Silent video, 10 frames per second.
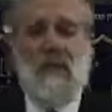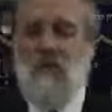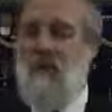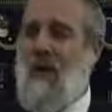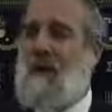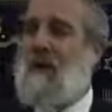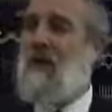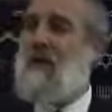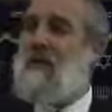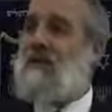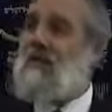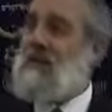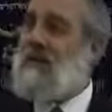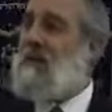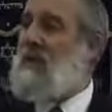So the rabbis tell us
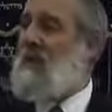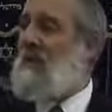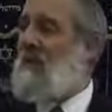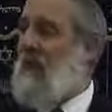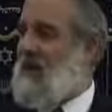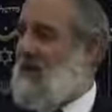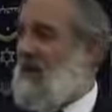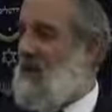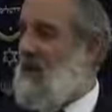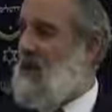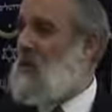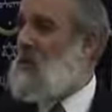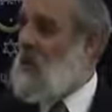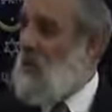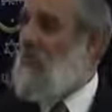this midah of
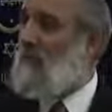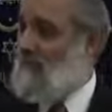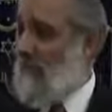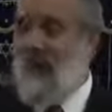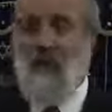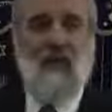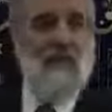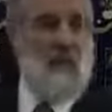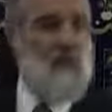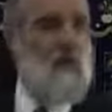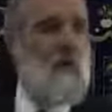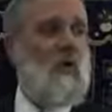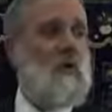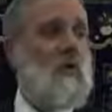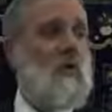achzariyut you will find amongst
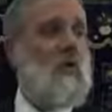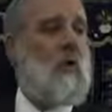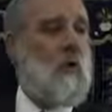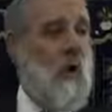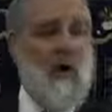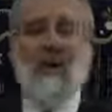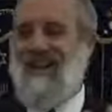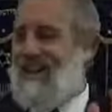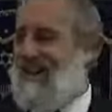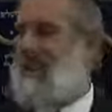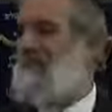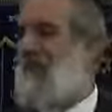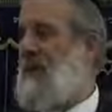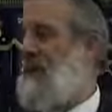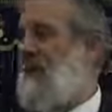those who are azay
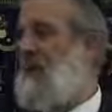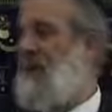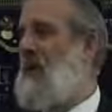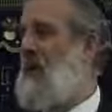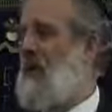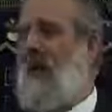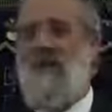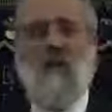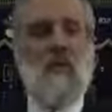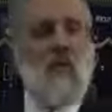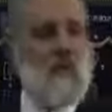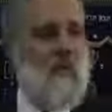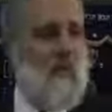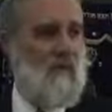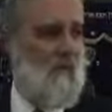panim who have no
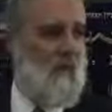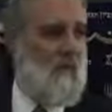respect for